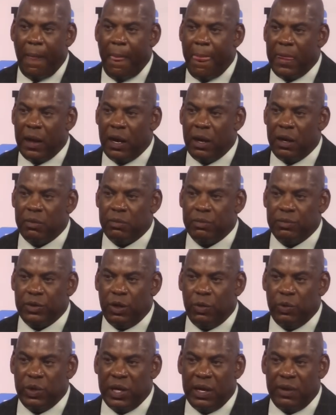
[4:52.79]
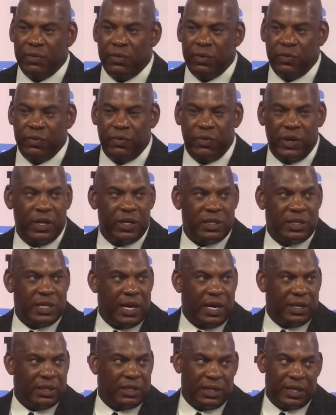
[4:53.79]
Um, you know, we have very
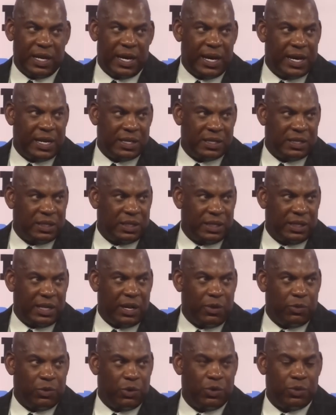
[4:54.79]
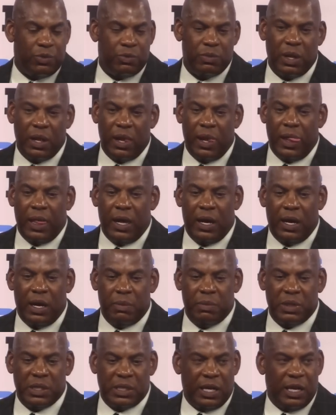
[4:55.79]
talented guys in that room.
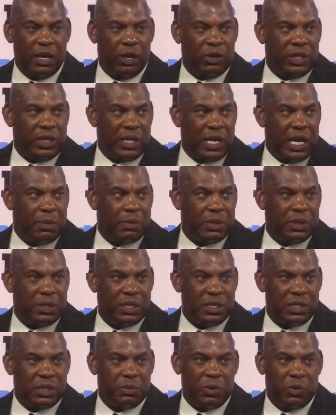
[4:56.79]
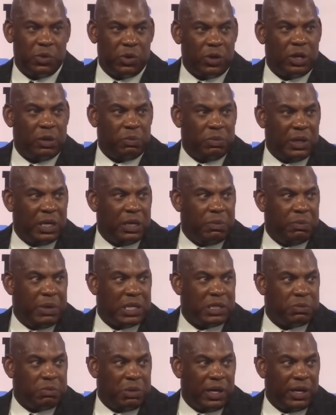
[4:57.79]
Um, it's a healthy competition, but we're going to play the
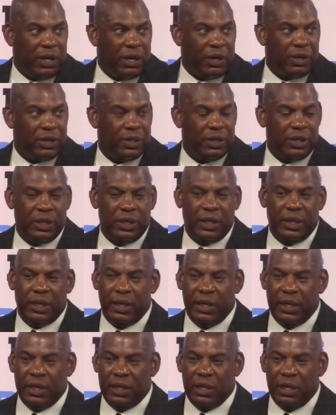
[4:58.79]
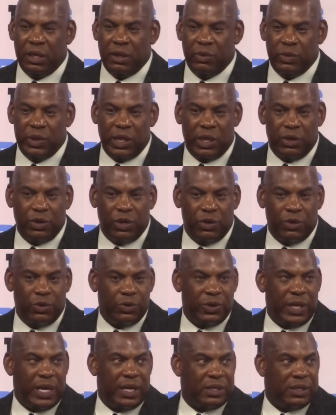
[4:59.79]
best player. And uh, we don't know
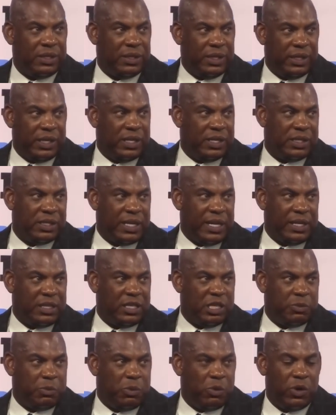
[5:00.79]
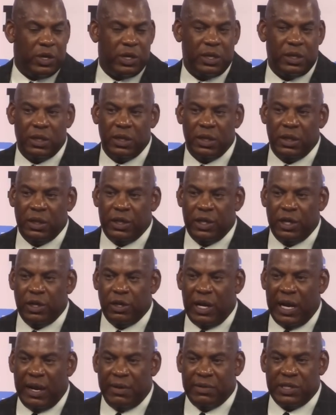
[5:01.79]
who that is at this point. You know,
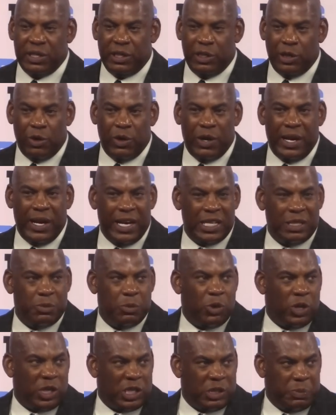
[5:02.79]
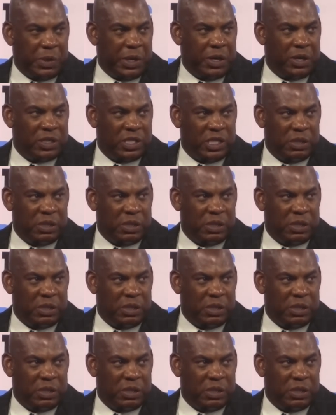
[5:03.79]
obviously Noah has more experience.